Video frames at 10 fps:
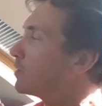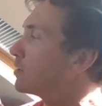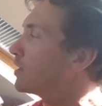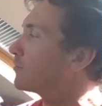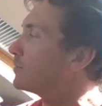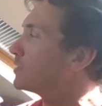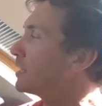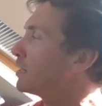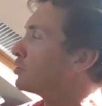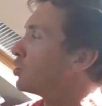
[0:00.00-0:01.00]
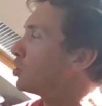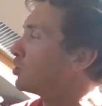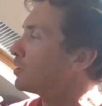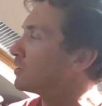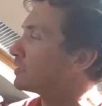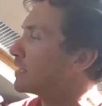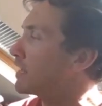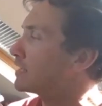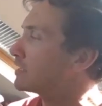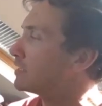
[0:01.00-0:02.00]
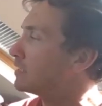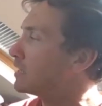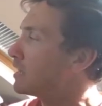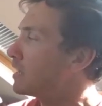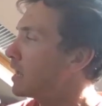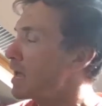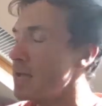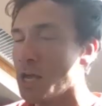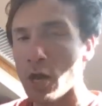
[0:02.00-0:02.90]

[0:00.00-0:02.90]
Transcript: to be coming from the cellar door under the stairs. "I